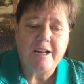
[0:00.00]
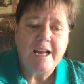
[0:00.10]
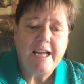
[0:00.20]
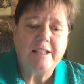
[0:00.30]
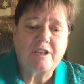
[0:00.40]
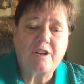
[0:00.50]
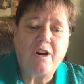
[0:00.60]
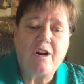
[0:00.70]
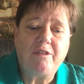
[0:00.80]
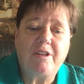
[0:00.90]
It's
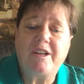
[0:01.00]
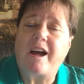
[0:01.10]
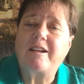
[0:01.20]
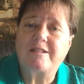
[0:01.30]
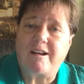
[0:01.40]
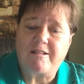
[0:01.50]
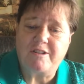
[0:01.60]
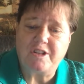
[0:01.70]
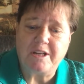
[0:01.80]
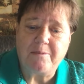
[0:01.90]
called the
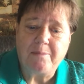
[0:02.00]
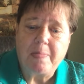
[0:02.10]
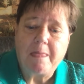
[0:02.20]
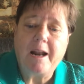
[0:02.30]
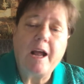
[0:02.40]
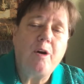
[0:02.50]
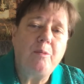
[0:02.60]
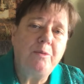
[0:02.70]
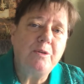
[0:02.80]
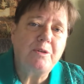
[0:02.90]
doxology. And I
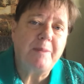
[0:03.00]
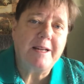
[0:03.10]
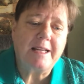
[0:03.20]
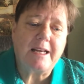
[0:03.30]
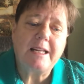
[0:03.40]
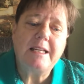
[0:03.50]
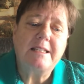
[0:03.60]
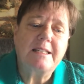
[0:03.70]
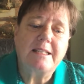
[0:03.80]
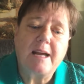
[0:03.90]
hope you spend at
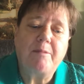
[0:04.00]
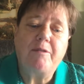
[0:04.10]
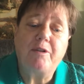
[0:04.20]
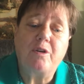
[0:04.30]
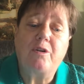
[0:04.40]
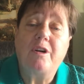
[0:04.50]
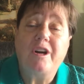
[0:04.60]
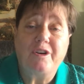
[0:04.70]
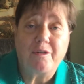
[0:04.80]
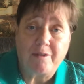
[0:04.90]
least some of your
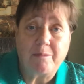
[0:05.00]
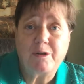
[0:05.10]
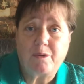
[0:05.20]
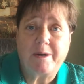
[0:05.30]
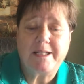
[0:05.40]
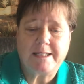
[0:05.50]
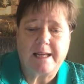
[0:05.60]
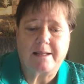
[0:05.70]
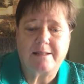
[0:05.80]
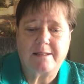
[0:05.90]
November
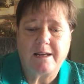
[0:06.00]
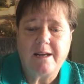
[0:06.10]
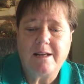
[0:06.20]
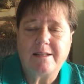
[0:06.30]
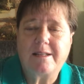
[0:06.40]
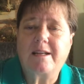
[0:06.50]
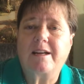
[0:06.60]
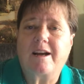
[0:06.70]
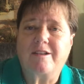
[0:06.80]
26th singing a